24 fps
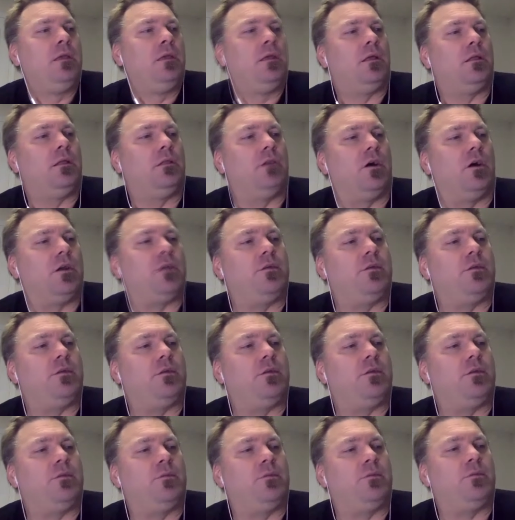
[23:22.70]
a lot of them
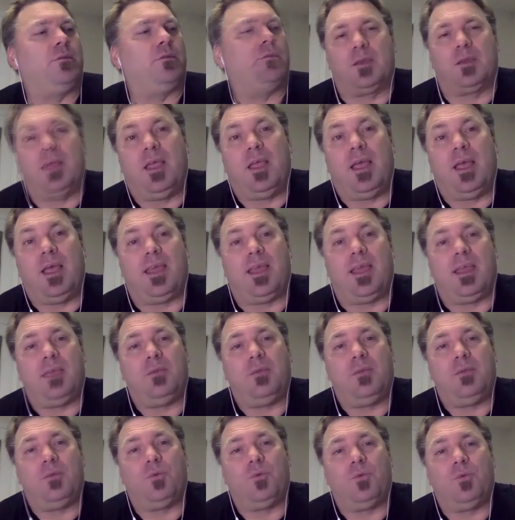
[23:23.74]
was like, plan A,
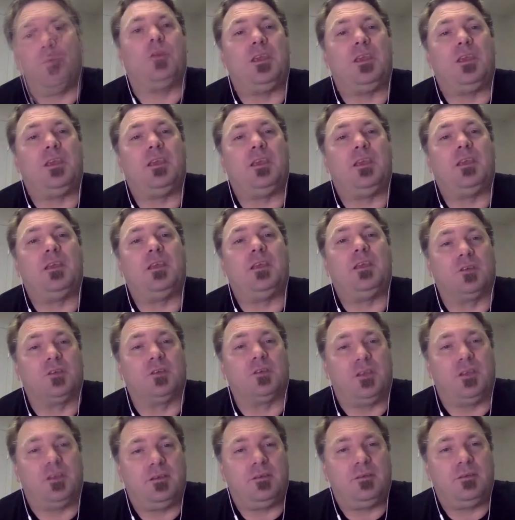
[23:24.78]
we're going to be in
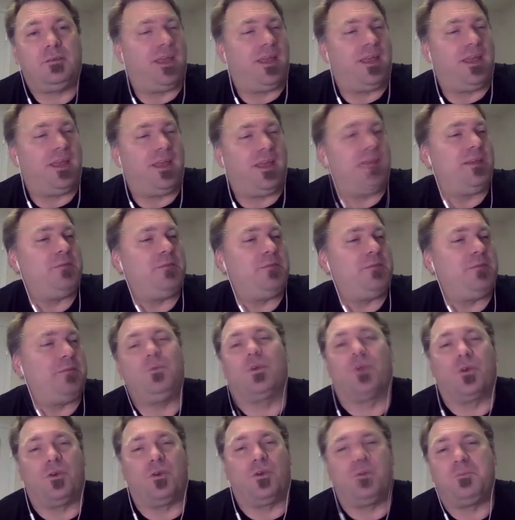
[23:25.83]
person. Plan B,
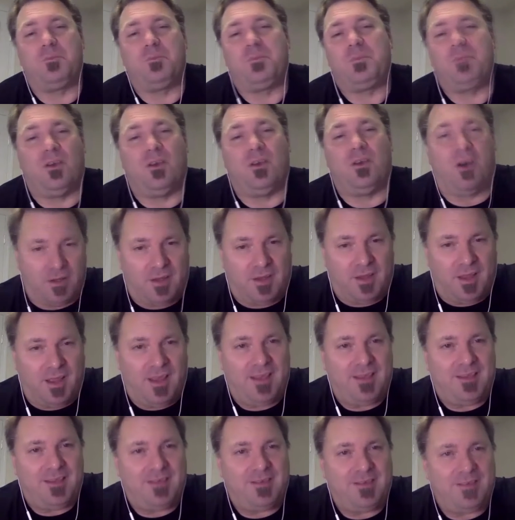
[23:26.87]
we're going to be
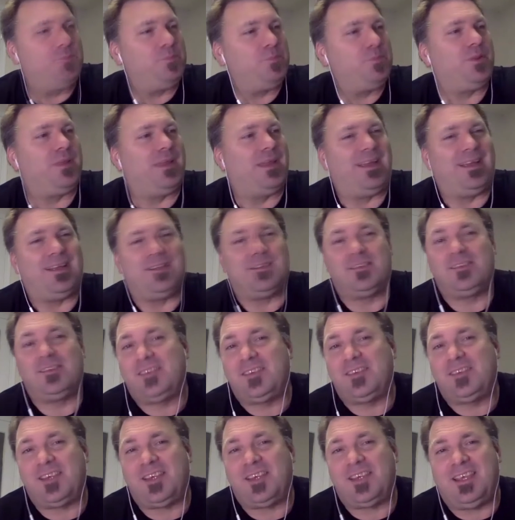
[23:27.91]
online. Plan
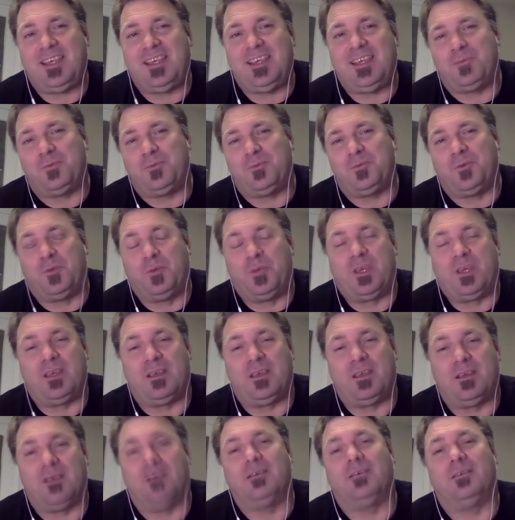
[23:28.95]
C will
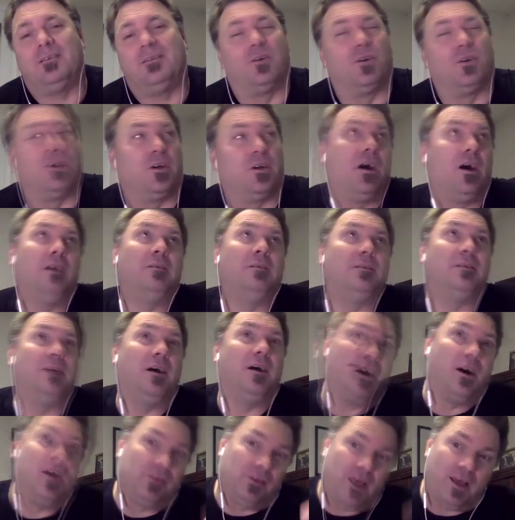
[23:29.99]
be
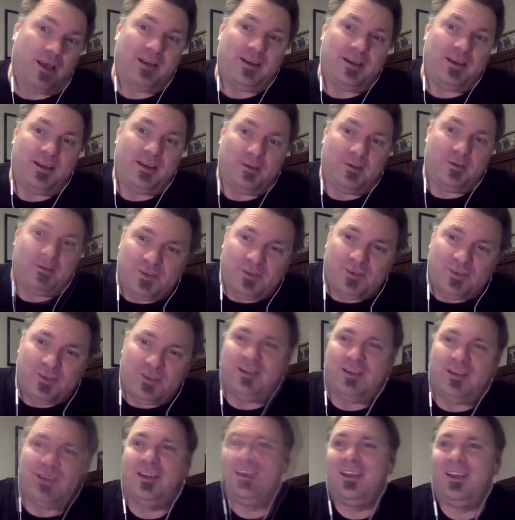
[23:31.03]
online in
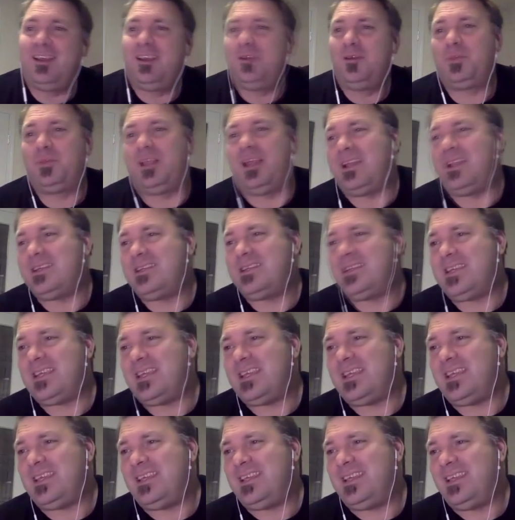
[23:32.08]
person. Plan
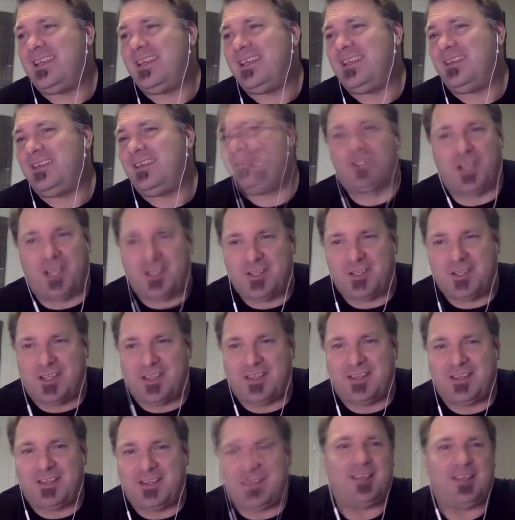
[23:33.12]
D, we're changing
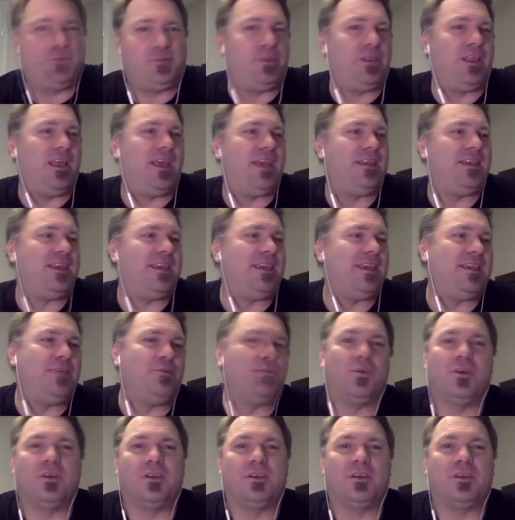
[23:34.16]
the dates. Plan E, we're